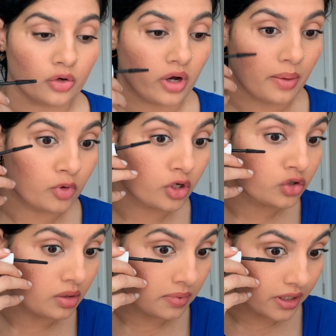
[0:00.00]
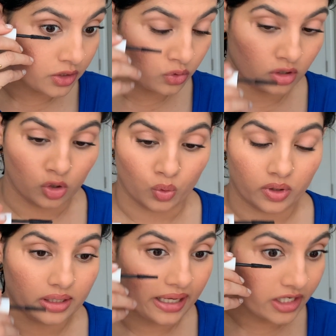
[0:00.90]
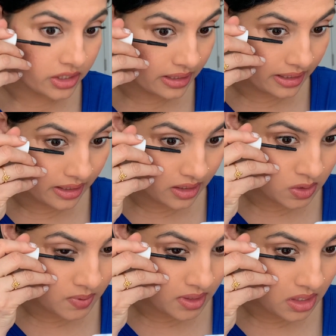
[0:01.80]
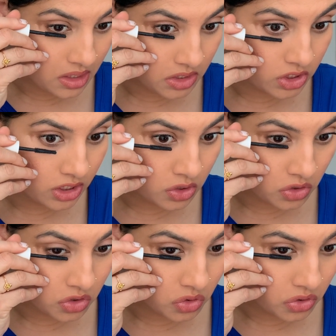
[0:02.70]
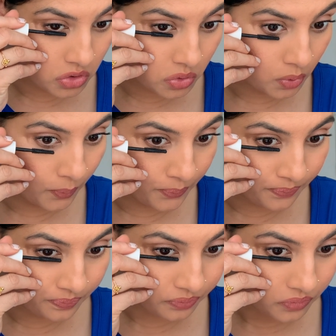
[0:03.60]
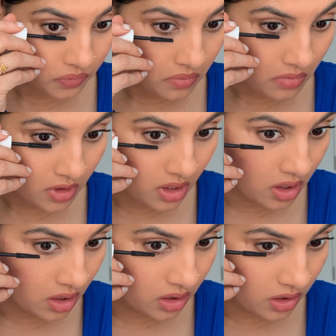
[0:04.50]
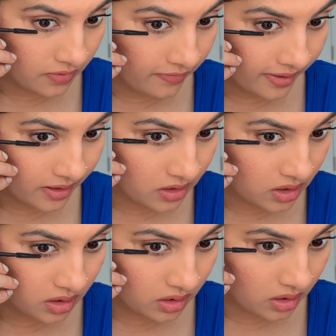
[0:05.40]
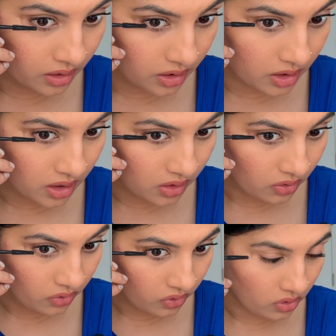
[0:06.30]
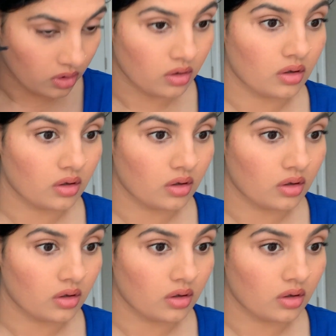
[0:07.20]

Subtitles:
now I'm going to apply it to the lower lash line as well, just to show you the effect that it gives.